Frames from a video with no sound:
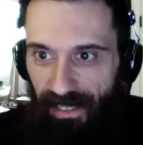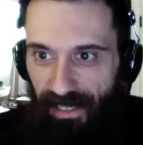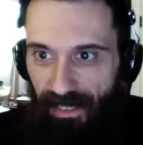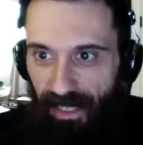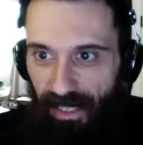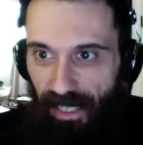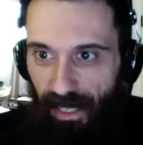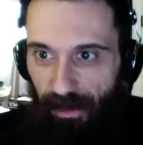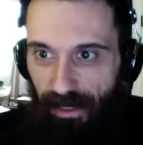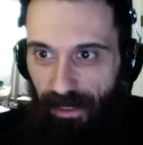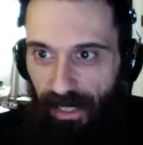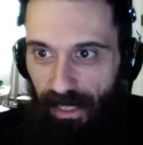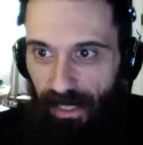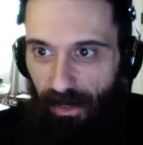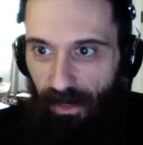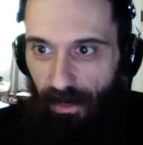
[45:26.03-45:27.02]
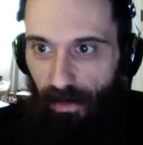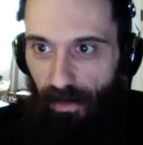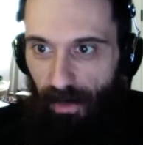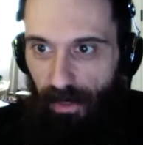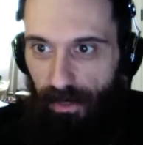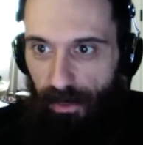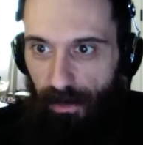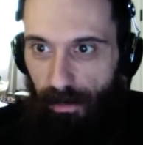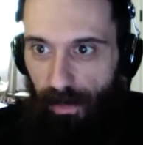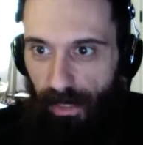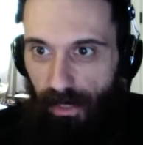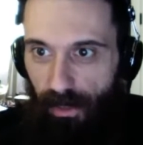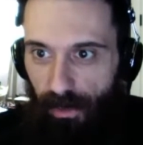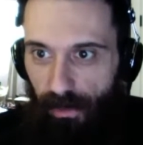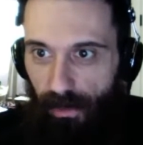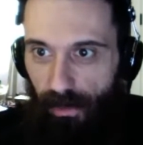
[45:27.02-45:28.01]
said how much did that gold foil Superman
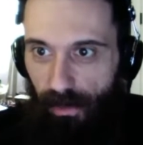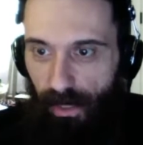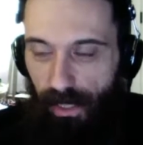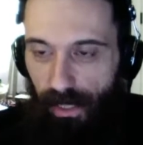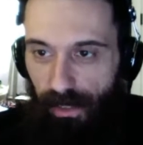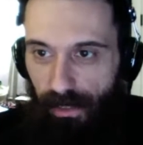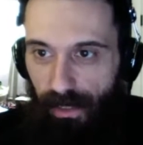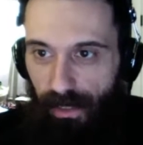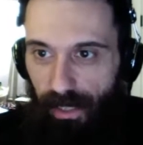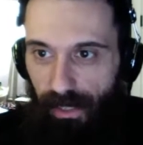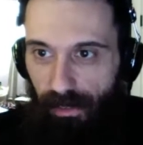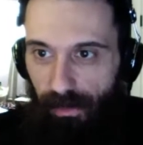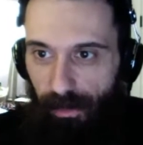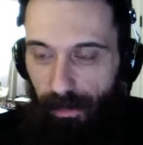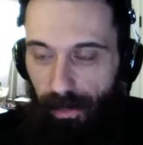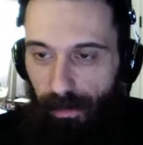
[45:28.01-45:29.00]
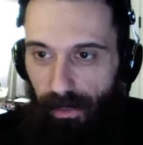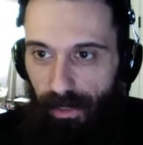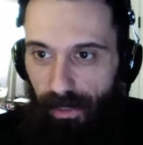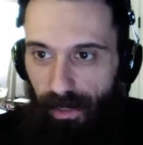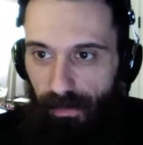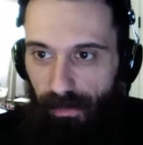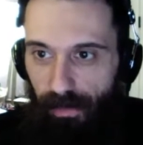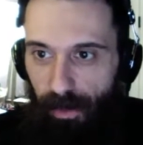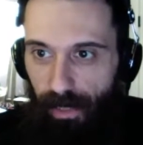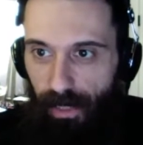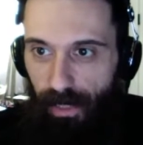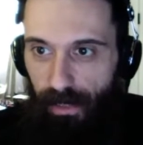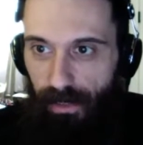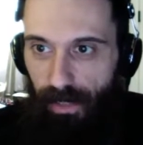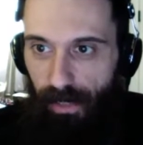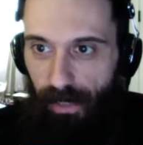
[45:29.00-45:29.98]
go for? I don't remember. A few
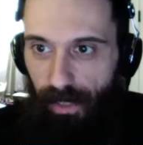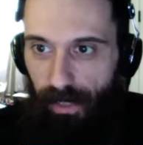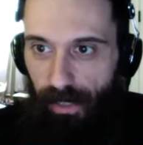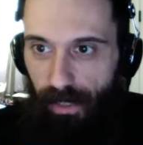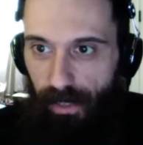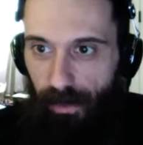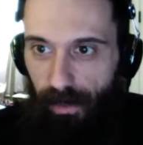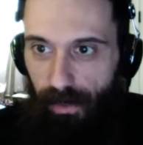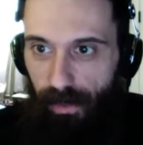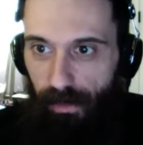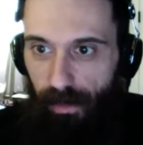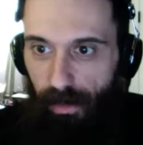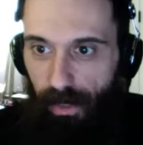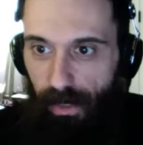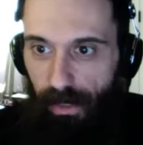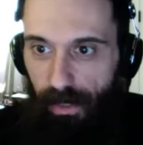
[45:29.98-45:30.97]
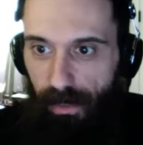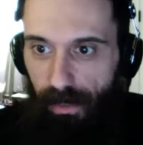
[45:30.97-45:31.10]
bucks. I've got another one if you want it.